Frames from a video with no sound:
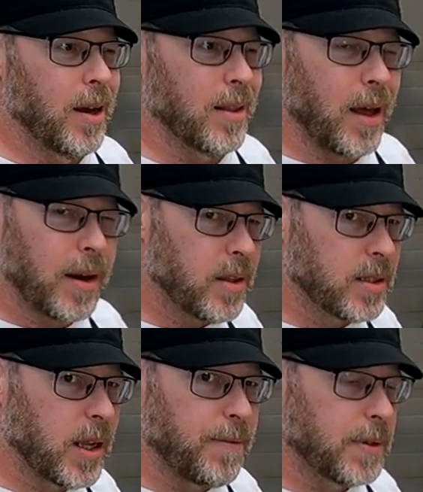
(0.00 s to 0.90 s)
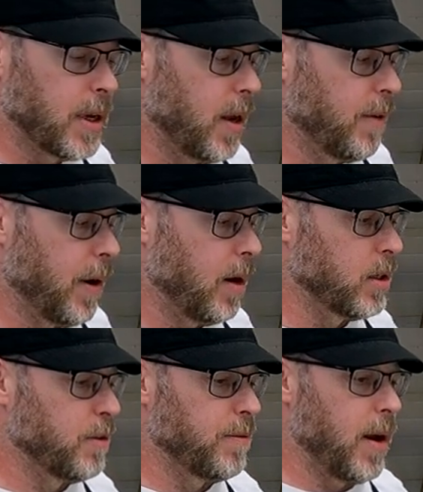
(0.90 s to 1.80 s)
a lot of this stuff is kind of
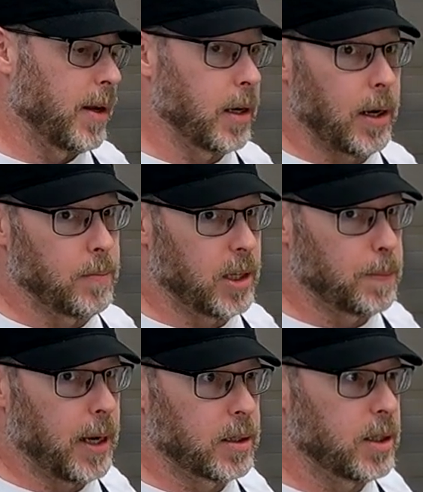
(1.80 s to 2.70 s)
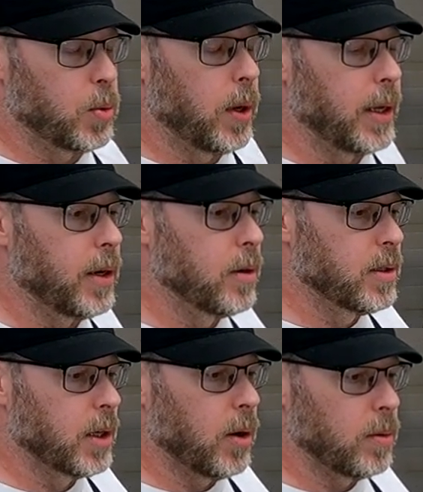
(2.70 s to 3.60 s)
hard to find, and especially 20
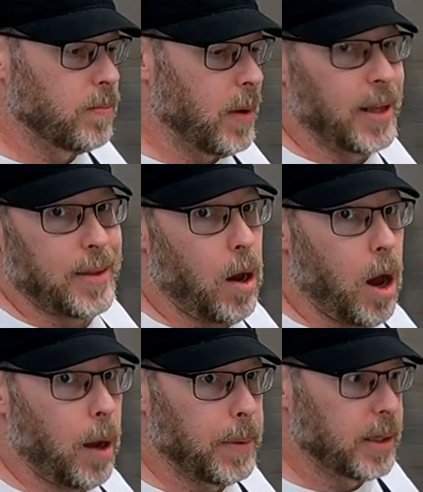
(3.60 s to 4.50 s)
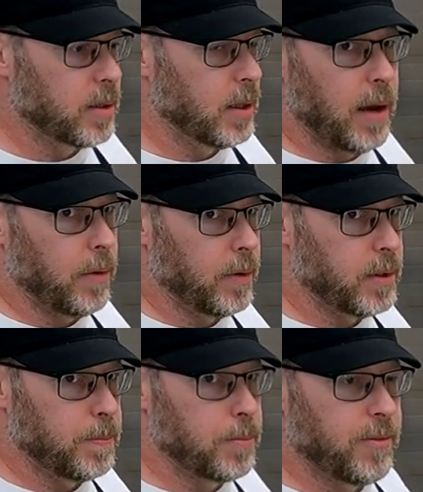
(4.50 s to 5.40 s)
years ago at the hobbyist level,
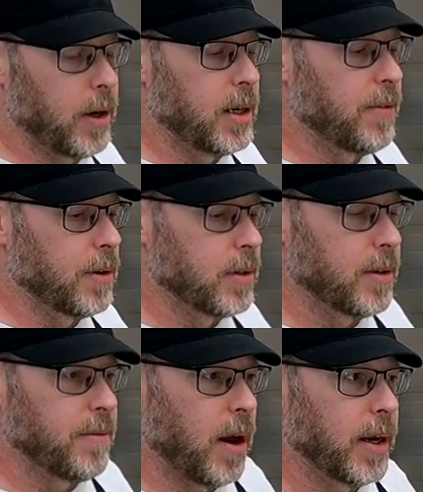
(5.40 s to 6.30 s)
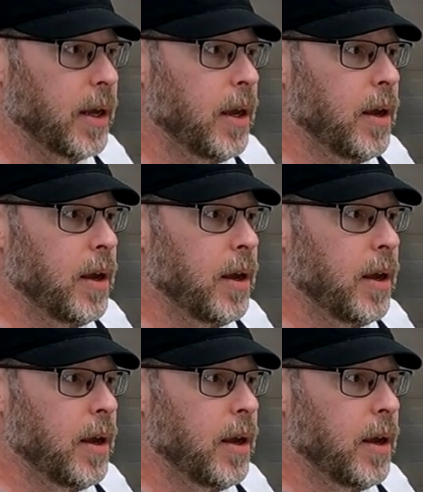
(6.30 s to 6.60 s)
it's very difficult to find.